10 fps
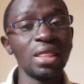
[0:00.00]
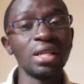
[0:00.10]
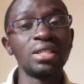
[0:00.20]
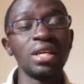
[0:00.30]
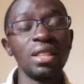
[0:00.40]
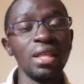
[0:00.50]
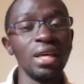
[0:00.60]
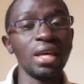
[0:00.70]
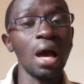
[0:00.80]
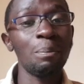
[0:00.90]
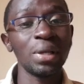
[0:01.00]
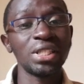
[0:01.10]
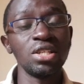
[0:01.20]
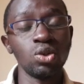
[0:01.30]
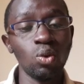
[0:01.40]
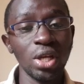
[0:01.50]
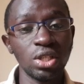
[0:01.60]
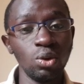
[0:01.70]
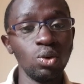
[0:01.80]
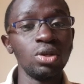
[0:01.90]
that the aperture is
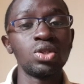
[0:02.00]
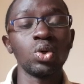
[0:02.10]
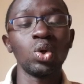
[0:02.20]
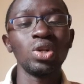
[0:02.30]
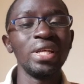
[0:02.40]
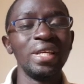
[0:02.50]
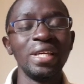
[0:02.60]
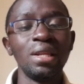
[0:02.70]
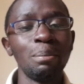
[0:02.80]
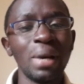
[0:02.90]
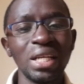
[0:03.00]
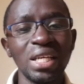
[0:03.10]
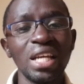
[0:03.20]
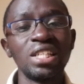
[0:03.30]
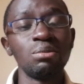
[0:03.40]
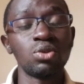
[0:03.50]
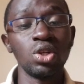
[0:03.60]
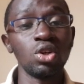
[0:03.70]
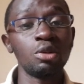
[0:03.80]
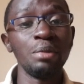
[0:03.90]
quite good, so loading in bulky items
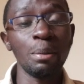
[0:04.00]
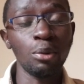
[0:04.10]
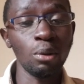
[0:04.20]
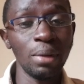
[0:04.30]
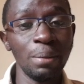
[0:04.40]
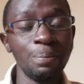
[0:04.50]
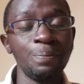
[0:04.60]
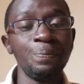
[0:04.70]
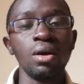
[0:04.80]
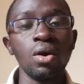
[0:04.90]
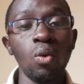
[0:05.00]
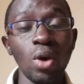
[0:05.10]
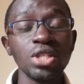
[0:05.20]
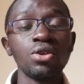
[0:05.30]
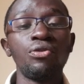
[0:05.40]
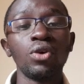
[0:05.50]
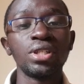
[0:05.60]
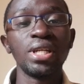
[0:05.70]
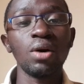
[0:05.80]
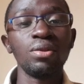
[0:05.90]
will not be a problem. Once you
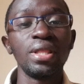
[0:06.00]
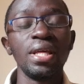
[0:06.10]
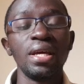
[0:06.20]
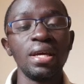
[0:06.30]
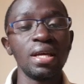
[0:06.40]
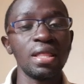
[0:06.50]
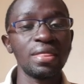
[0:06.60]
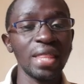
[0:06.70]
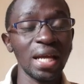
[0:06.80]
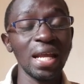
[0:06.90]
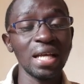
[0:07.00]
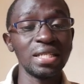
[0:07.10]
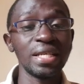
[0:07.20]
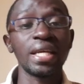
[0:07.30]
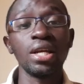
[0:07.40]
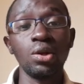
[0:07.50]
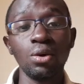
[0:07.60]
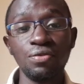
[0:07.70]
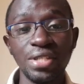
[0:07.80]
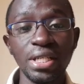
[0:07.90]
fold down the third and second row
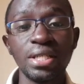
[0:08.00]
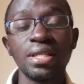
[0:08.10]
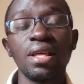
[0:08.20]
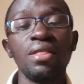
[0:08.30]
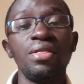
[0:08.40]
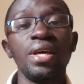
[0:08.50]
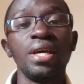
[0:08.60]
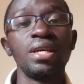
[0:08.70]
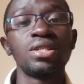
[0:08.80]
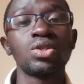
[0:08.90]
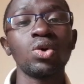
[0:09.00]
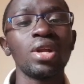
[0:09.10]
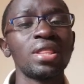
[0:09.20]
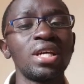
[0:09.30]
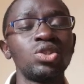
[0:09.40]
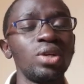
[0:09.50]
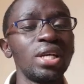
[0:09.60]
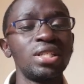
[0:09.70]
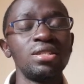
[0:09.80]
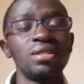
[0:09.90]
of seats, the storage that you
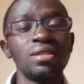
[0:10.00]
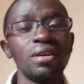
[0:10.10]
get is